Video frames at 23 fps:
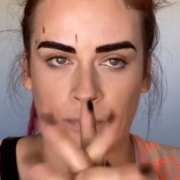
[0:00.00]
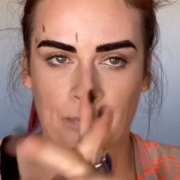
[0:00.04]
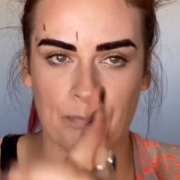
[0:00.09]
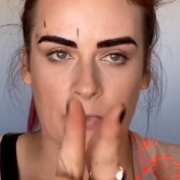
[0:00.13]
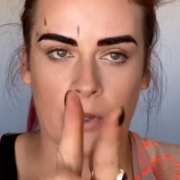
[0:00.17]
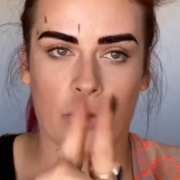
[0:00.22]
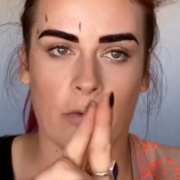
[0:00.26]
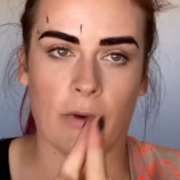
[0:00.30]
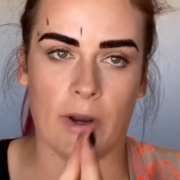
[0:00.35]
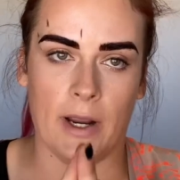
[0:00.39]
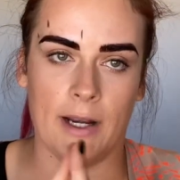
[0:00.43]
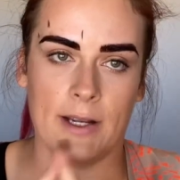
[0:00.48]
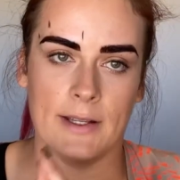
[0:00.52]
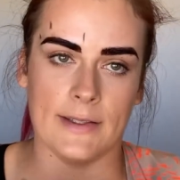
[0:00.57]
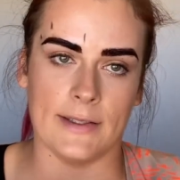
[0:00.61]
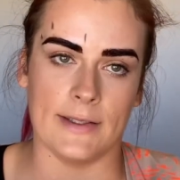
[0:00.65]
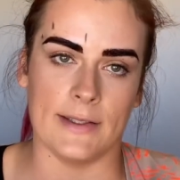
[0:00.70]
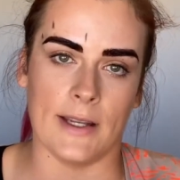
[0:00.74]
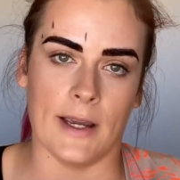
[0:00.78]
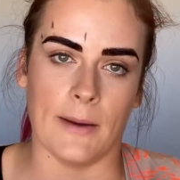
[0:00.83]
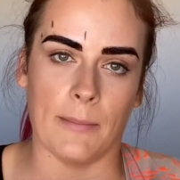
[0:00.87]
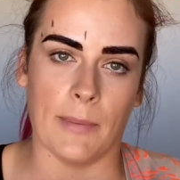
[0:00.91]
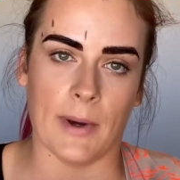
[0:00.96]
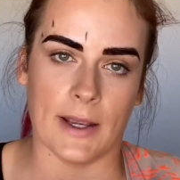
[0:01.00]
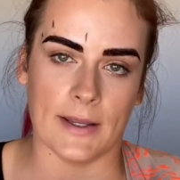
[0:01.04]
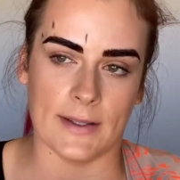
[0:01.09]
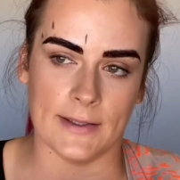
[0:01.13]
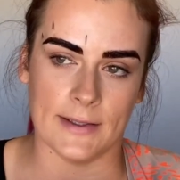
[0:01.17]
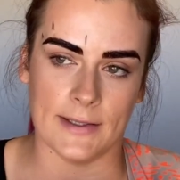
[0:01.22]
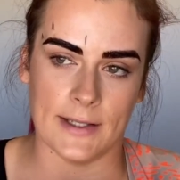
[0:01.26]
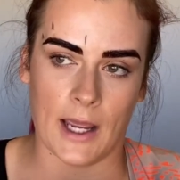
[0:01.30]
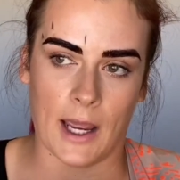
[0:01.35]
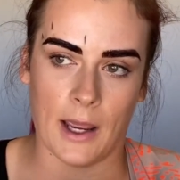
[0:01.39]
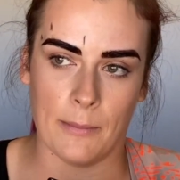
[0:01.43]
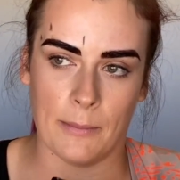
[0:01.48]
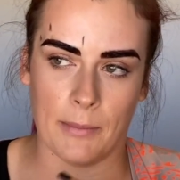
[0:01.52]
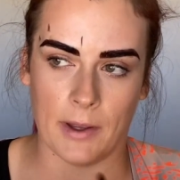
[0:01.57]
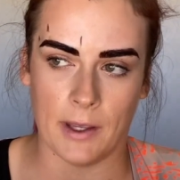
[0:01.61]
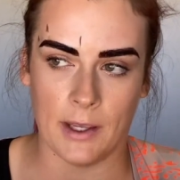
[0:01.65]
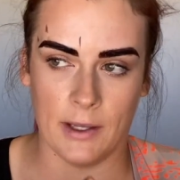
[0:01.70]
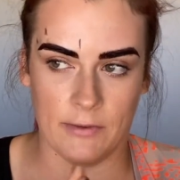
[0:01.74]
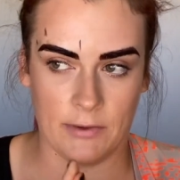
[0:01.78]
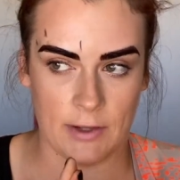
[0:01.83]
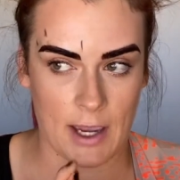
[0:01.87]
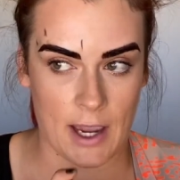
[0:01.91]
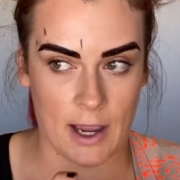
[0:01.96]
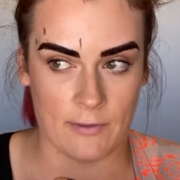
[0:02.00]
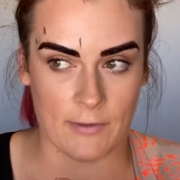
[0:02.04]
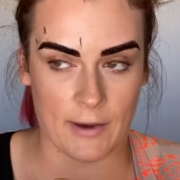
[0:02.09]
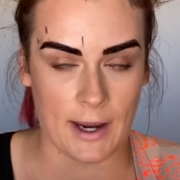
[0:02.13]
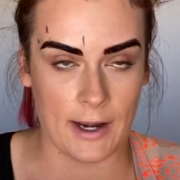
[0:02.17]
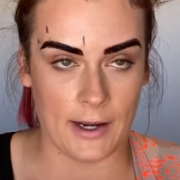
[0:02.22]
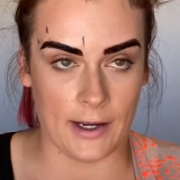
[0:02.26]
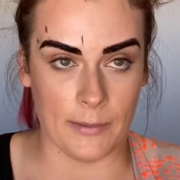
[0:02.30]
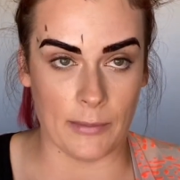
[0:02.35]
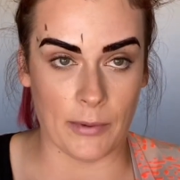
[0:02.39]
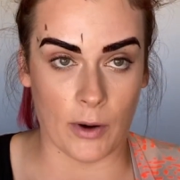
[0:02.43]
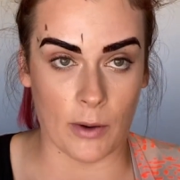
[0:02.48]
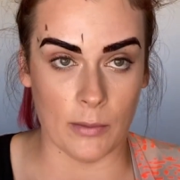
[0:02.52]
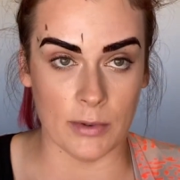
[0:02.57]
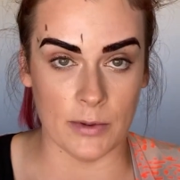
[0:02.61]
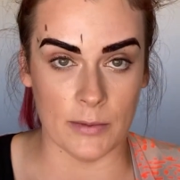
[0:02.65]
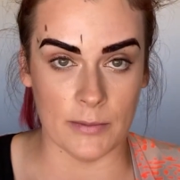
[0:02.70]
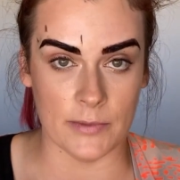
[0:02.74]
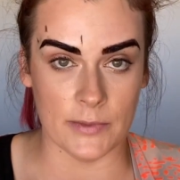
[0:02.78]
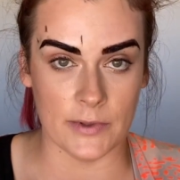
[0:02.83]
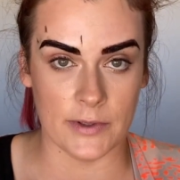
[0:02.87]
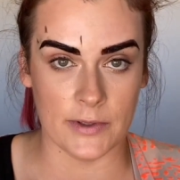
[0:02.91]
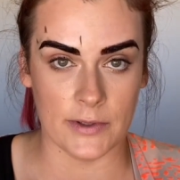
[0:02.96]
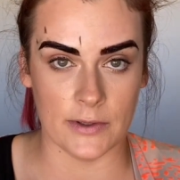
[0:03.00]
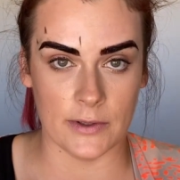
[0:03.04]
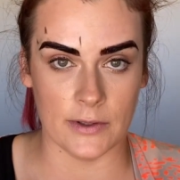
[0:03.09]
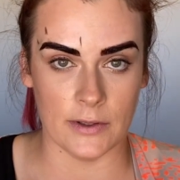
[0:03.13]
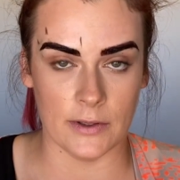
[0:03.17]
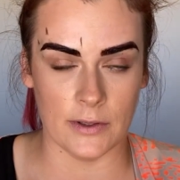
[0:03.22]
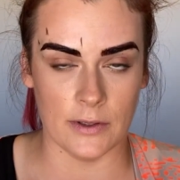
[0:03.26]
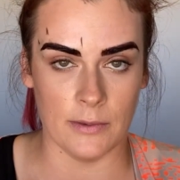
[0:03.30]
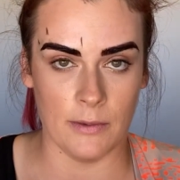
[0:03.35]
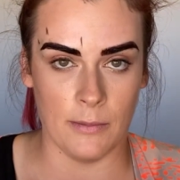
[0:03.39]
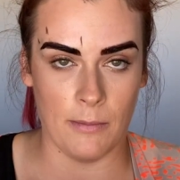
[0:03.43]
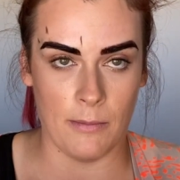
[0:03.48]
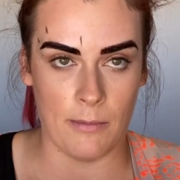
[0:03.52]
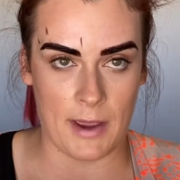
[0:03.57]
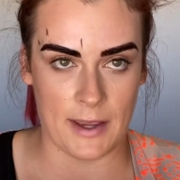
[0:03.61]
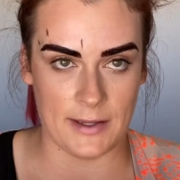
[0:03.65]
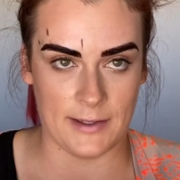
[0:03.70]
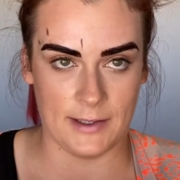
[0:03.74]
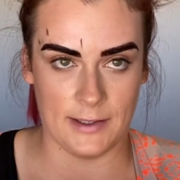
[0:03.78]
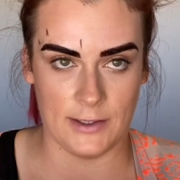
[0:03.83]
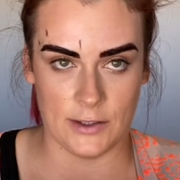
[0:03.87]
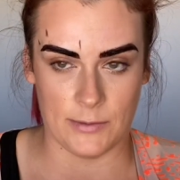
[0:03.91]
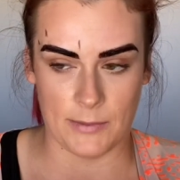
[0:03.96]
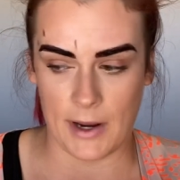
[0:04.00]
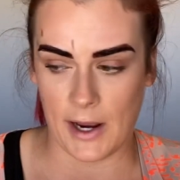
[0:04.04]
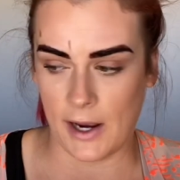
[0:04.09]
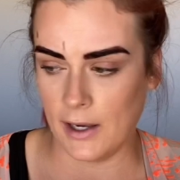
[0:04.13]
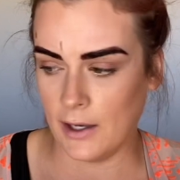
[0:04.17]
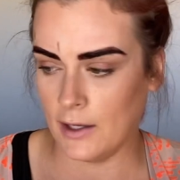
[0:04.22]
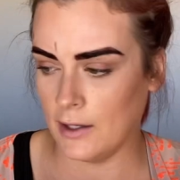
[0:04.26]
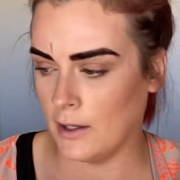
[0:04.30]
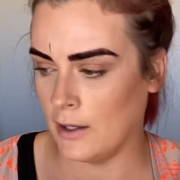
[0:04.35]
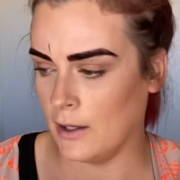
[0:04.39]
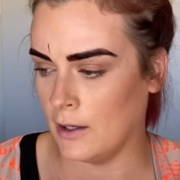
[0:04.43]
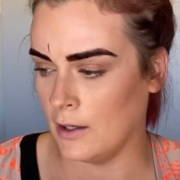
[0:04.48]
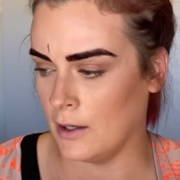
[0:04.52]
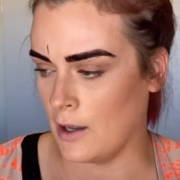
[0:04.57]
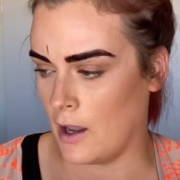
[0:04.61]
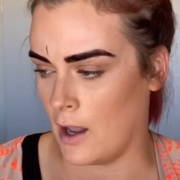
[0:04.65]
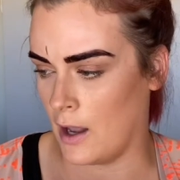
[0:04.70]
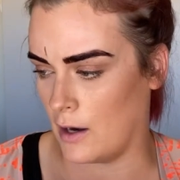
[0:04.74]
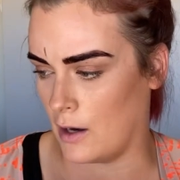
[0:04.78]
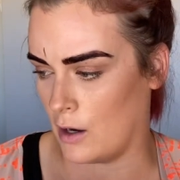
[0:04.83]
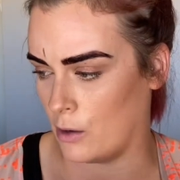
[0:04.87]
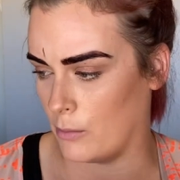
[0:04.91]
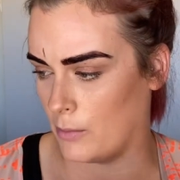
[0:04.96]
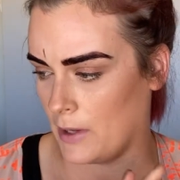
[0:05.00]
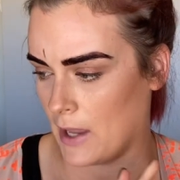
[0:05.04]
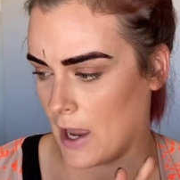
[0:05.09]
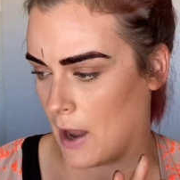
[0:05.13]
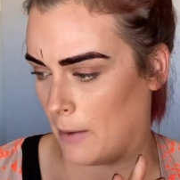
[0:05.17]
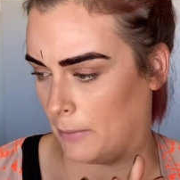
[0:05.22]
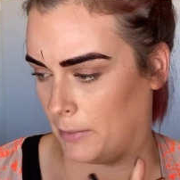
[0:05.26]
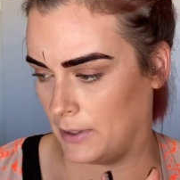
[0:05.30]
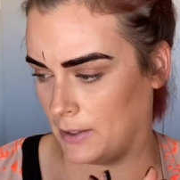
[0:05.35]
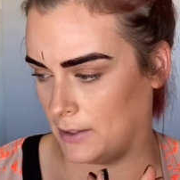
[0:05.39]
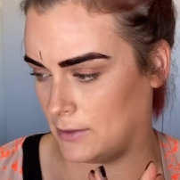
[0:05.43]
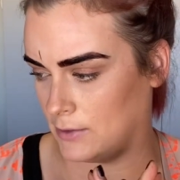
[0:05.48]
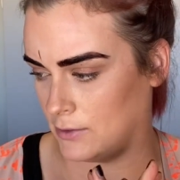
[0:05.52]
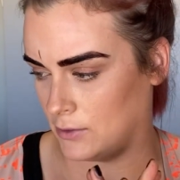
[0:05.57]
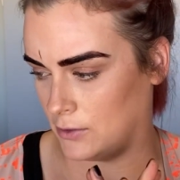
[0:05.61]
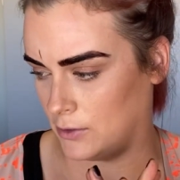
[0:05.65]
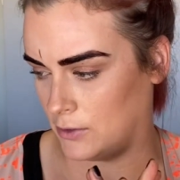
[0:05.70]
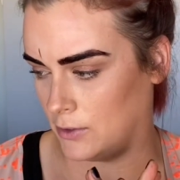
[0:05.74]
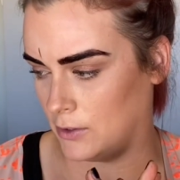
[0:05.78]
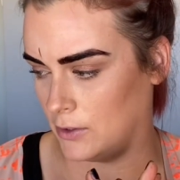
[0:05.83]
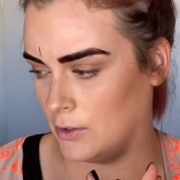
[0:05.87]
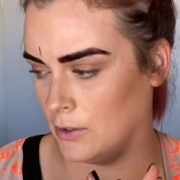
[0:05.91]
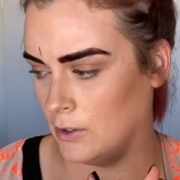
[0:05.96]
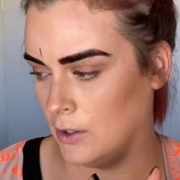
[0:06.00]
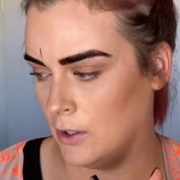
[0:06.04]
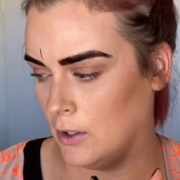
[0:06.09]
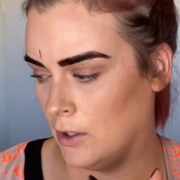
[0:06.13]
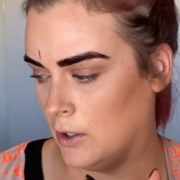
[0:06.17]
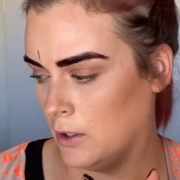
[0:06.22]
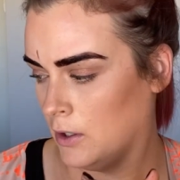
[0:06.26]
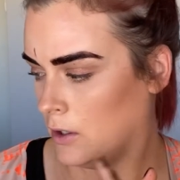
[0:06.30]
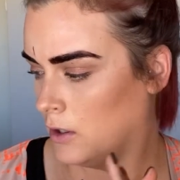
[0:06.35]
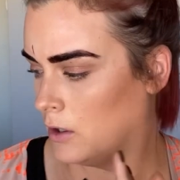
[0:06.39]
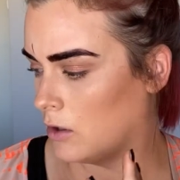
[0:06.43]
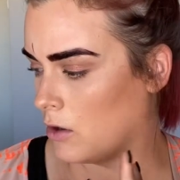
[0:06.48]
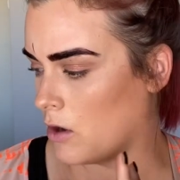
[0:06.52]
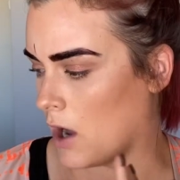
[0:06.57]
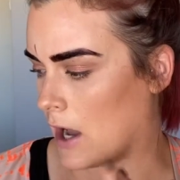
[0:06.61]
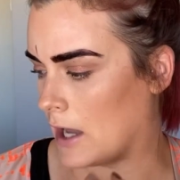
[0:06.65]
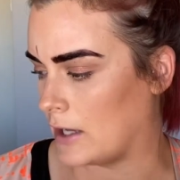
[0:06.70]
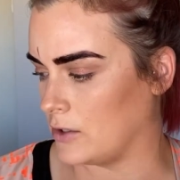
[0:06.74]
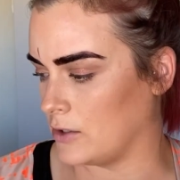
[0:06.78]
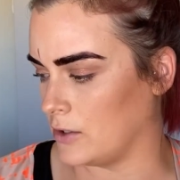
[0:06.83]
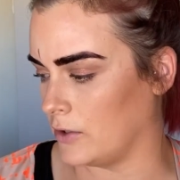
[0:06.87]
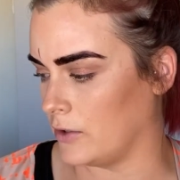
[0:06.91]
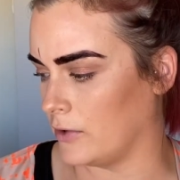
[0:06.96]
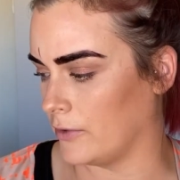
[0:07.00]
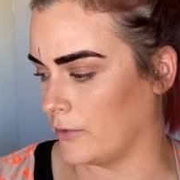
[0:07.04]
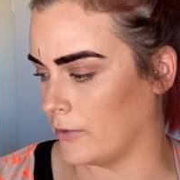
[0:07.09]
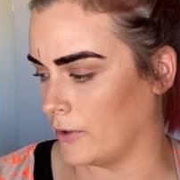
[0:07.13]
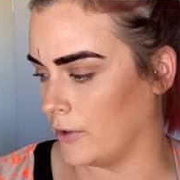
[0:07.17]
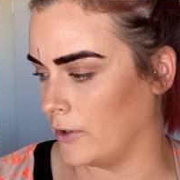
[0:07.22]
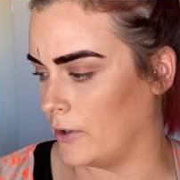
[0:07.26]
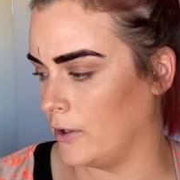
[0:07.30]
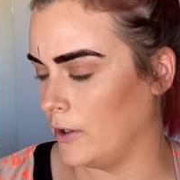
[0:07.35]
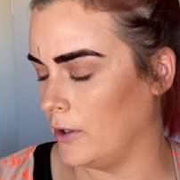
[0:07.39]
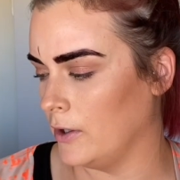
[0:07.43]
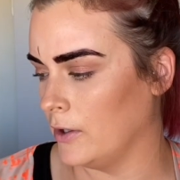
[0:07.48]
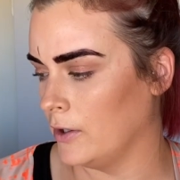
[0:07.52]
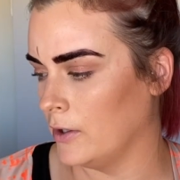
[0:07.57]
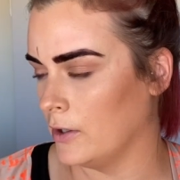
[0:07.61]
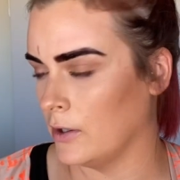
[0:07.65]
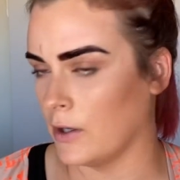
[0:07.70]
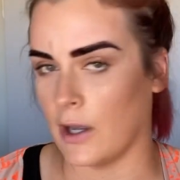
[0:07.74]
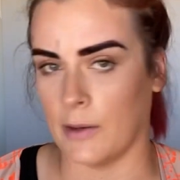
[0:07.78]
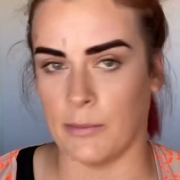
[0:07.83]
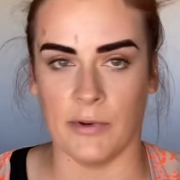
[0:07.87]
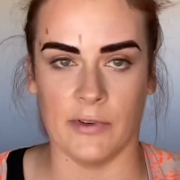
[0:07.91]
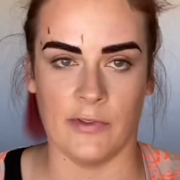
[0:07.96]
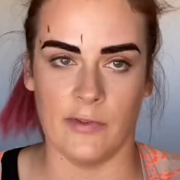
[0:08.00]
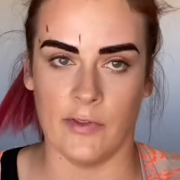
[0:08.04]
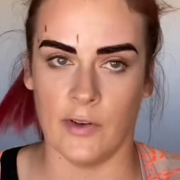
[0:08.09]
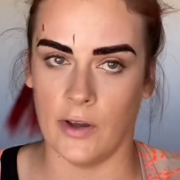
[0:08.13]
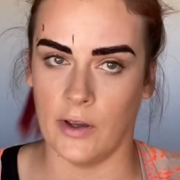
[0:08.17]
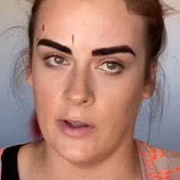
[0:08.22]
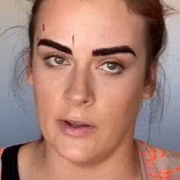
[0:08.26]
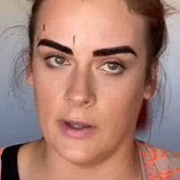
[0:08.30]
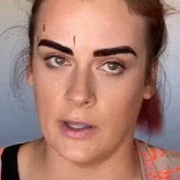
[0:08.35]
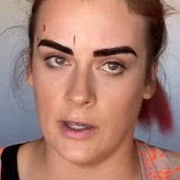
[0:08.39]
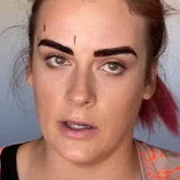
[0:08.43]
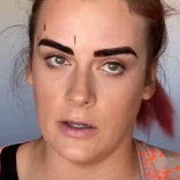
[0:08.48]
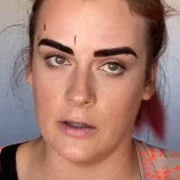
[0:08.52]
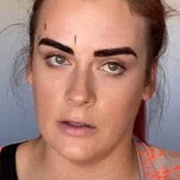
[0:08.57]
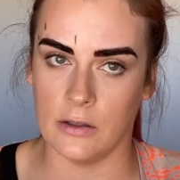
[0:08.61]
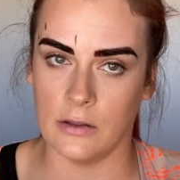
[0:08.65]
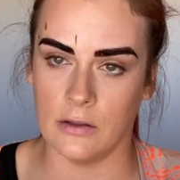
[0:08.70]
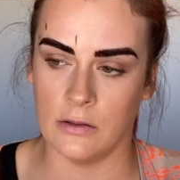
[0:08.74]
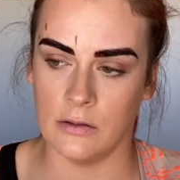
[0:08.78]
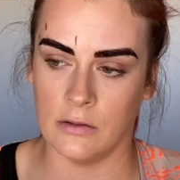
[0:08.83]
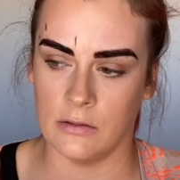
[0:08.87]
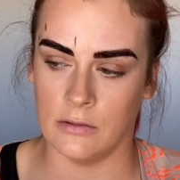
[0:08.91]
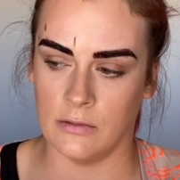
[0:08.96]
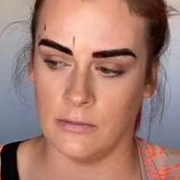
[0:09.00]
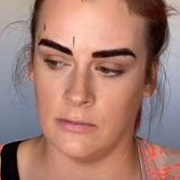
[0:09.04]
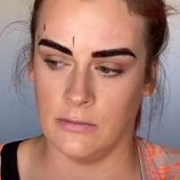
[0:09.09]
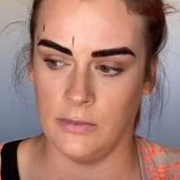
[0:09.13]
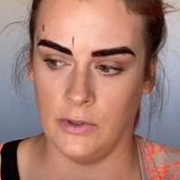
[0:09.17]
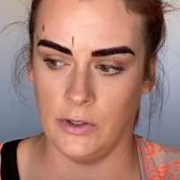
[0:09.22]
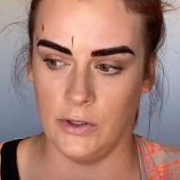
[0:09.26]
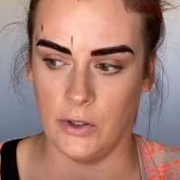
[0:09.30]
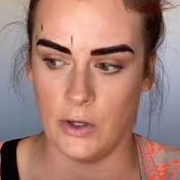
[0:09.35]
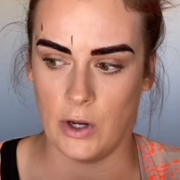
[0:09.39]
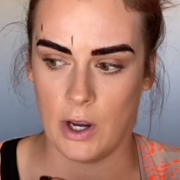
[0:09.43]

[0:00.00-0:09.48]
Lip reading: read it step by step. If you have any problems, message me and I'll be happy to guide you through. I prefer that you